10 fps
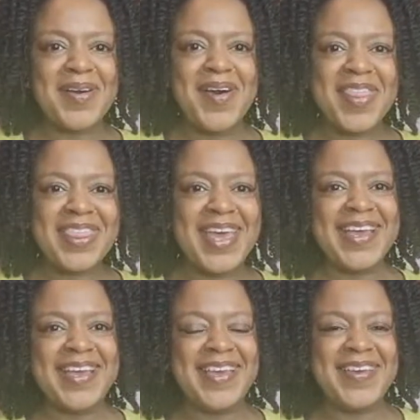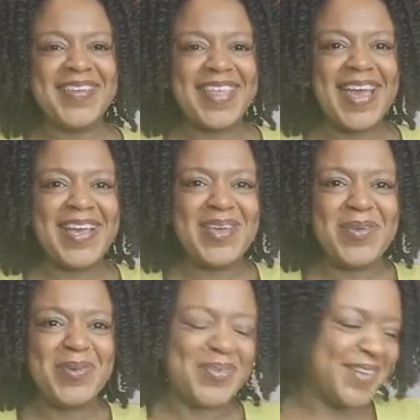Oh, thank you. Thank you,
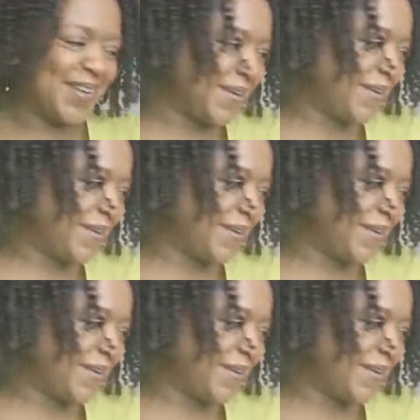Lorna.